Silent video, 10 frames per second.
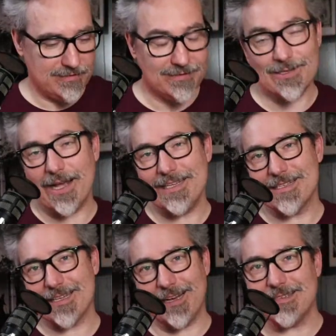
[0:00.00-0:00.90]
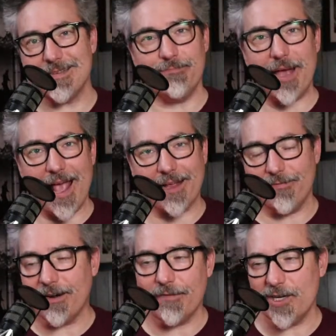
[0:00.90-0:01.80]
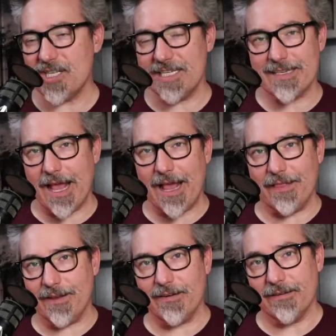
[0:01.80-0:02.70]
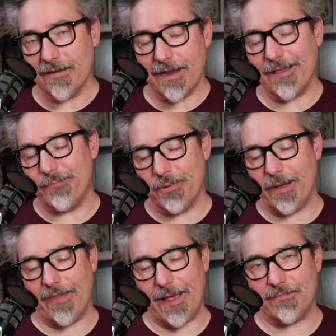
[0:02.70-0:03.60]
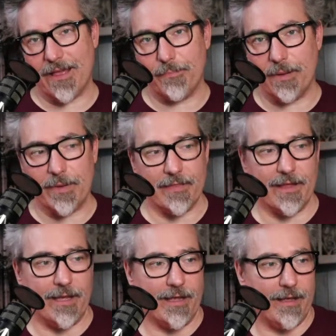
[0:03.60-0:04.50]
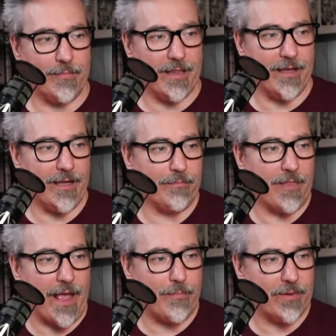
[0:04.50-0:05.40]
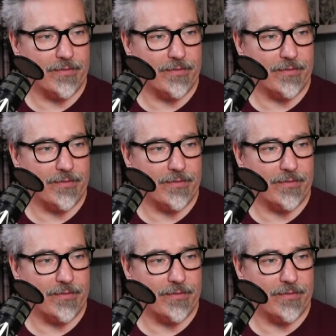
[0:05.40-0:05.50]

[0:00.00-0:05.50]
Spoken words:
So I just kind of sit back and whatever she's got on there. I could put my laptop on my lap.